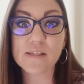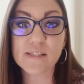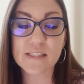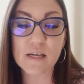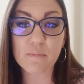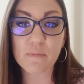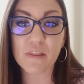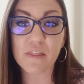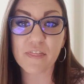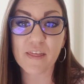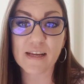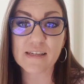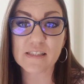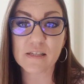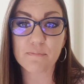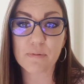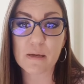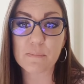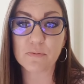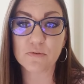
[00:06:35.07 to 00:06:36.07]
some of the
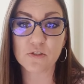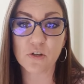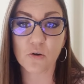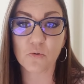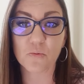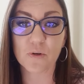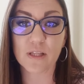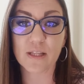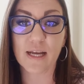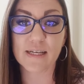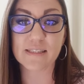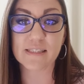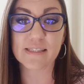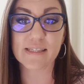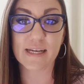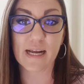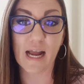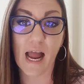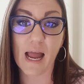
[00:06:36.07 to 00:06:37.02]
things that people don't realize is, like,